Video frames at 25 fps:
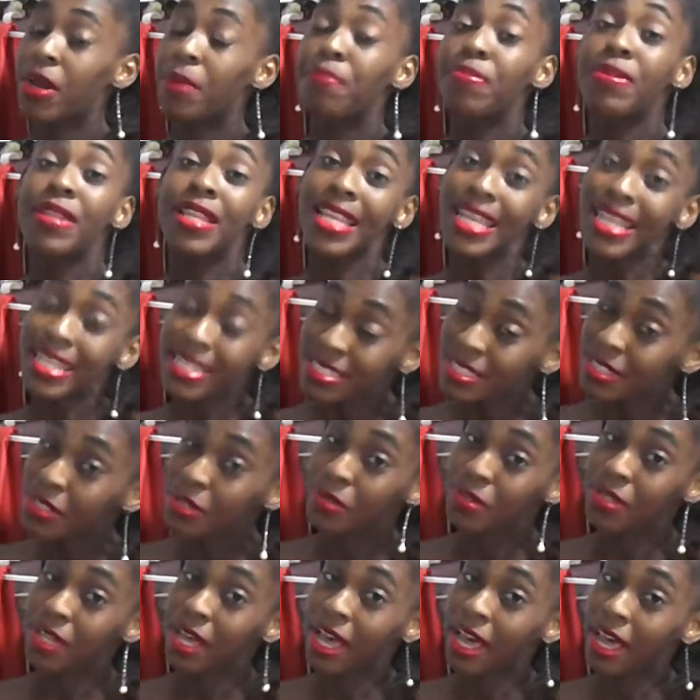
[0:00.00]
Please do
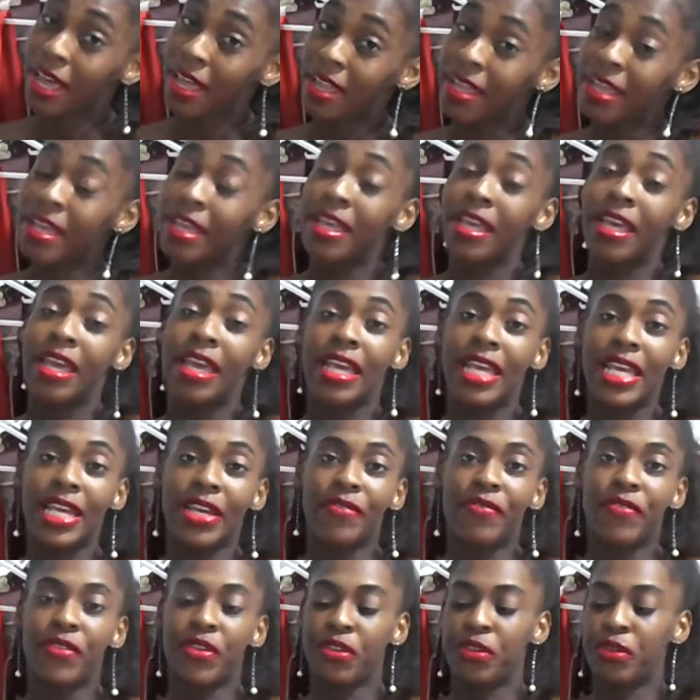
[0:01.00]
that if
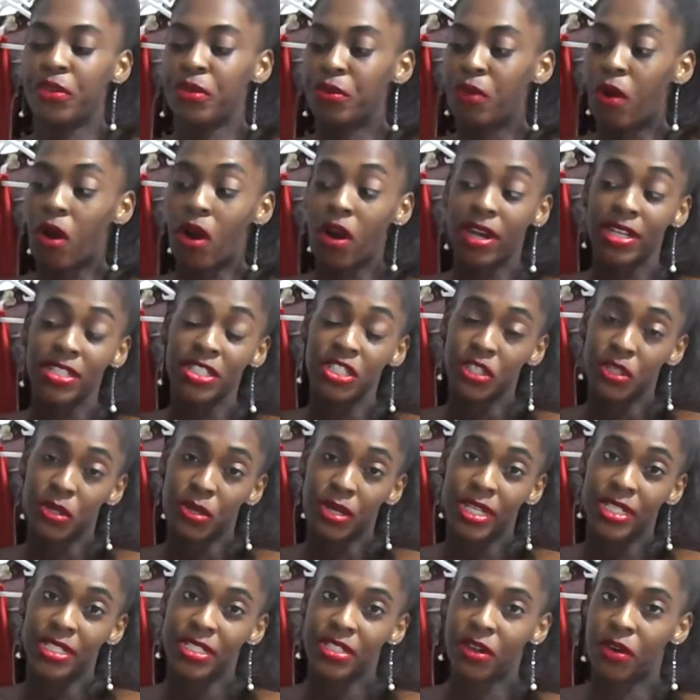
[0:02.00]
you are
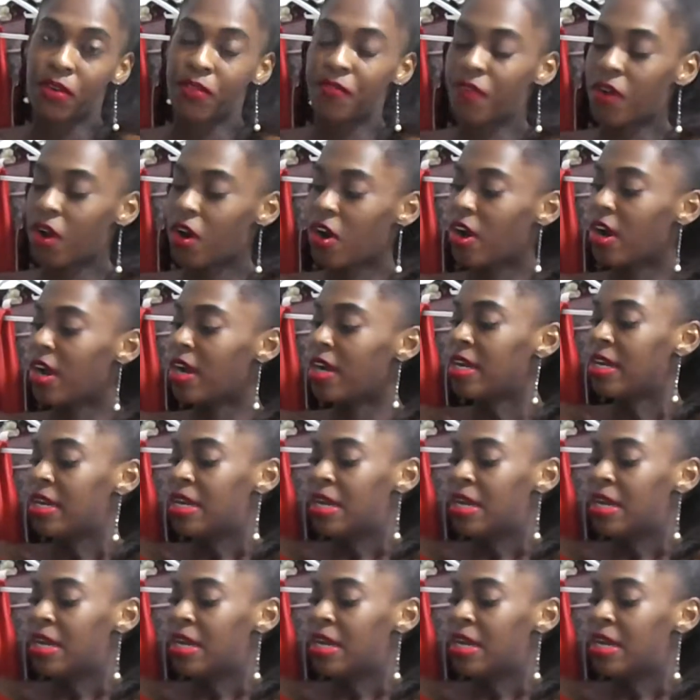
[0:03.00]
enjoying so far.